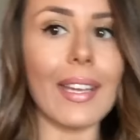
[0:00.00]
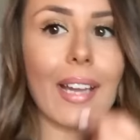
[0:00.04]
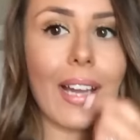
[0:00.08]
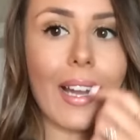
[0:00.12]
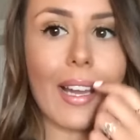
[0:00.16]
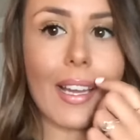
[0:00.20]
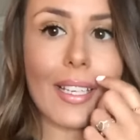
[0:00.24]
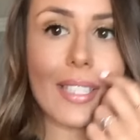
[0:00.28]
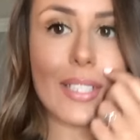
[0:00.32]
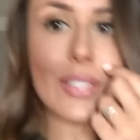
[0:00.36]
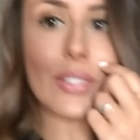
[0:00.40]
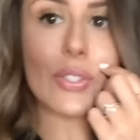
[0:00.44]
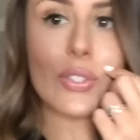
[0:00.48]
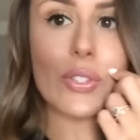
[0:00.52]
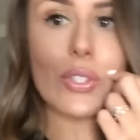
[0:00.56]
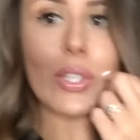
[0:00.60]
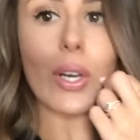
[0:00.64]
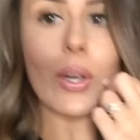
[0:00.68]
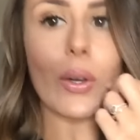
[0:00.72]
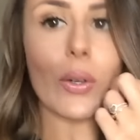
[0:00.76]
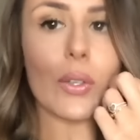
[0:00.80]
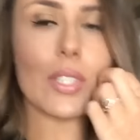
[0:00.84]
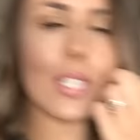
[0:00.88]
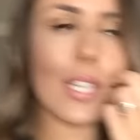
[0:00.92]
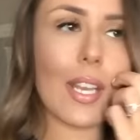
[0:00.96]
Hey guys,
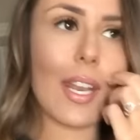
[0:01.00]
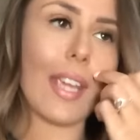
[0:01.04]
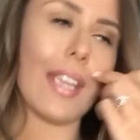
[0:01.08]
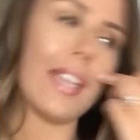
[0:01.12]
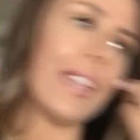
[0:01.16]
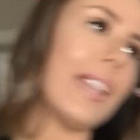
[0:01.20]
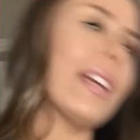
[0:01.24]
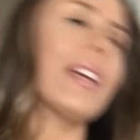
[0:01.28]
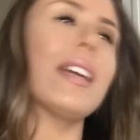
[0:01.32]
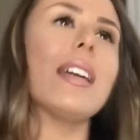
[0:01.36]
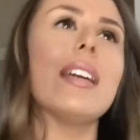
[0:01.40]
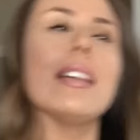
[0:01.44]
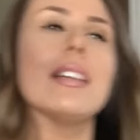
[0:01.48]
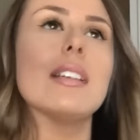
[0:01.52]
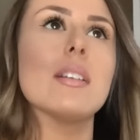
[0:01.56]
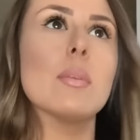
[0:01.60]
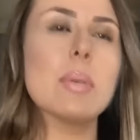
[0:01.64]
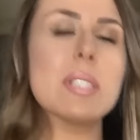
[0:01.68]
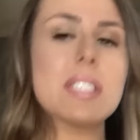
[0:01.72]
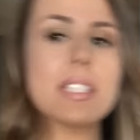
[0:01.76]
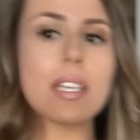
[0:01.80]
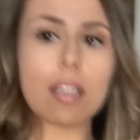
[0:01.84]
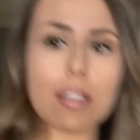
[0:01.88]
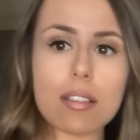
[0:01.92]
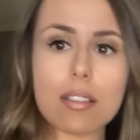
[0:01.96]
so today is,
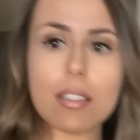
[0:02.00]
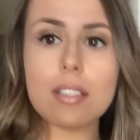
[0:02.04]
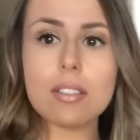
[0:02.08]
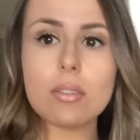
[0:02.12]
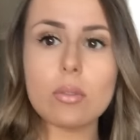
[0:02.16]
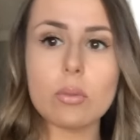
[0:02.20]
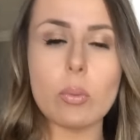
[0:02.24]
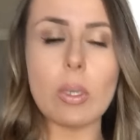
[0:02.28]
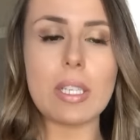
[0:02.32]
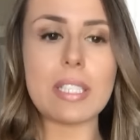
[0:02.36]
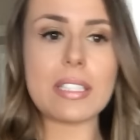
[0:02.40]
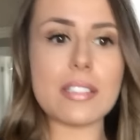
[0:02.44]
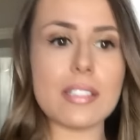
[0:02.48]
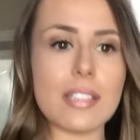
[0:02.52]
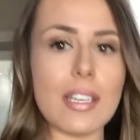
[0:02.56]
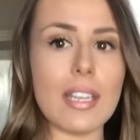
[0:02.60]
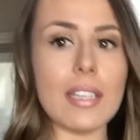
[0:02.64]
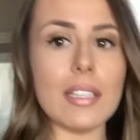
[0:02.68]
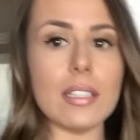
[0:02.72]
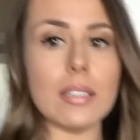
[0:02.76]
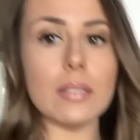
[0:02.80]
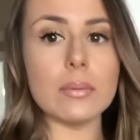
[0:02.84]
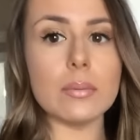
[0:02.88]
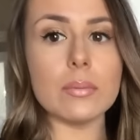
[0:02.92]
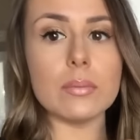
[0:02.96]
what day is it?
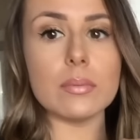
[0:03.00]
Wednesday?